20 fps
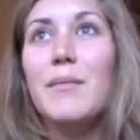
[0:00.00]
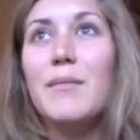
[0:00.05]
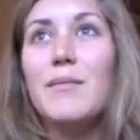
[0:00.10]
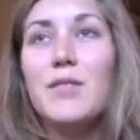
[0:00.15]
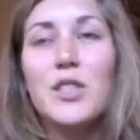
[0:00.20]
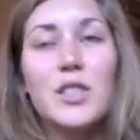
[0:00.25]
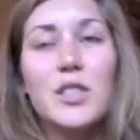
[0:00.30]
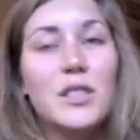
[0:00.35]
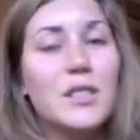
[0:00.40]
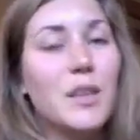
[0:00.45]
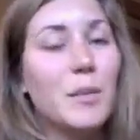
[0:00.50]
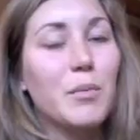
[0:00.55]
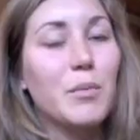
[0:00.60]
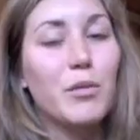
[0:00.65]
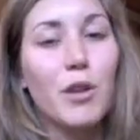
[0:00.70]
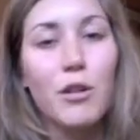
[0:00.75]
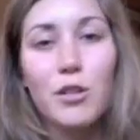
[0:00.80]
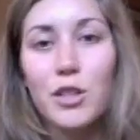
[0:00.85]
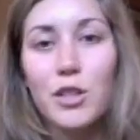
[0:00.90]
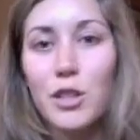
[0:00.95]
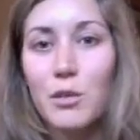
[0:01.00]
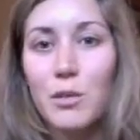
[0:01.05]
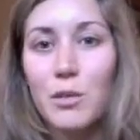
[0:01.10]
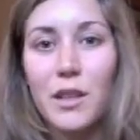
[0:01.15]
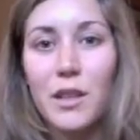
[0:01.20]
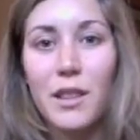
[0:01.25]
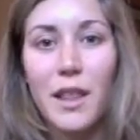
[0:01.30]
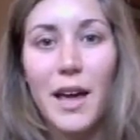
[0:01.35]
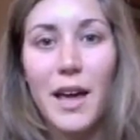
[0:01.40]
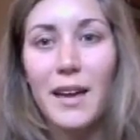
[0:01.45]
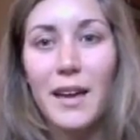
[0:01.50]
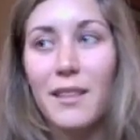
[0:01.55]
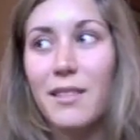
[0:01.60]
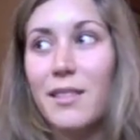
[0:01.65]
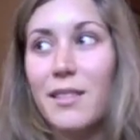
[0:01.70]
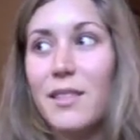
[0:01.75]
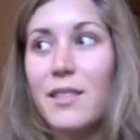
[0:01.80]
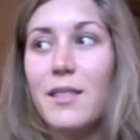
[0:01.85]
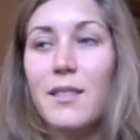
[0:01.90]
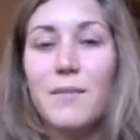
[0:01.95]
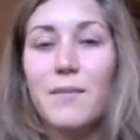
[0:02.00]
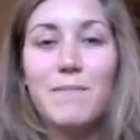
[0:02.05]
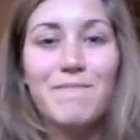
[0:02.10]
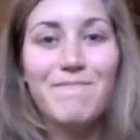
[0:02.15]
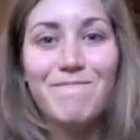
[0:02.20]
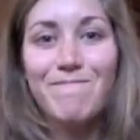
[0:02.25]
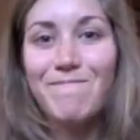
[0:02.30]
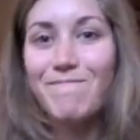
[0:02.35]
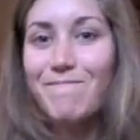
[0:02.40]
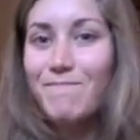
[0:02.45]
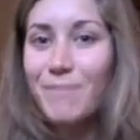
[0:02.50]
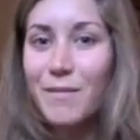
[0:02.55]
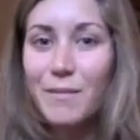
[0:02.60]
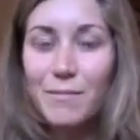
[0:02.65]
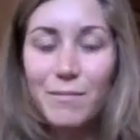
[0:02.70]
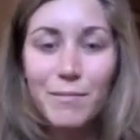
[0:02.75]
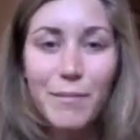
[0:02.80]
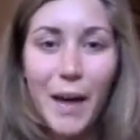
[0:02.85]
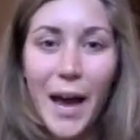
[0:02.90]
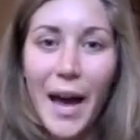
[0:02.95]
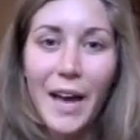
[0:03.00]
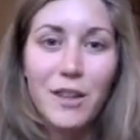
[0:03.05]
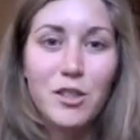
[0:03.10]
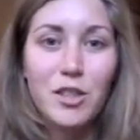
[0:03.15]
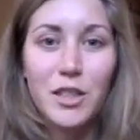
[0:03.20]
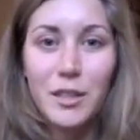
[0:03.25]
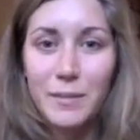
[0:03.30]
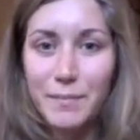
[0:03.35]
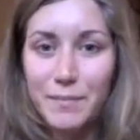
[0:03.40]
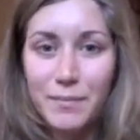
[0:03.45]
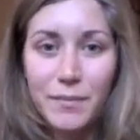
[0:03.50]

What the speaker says: just approach it with like passion.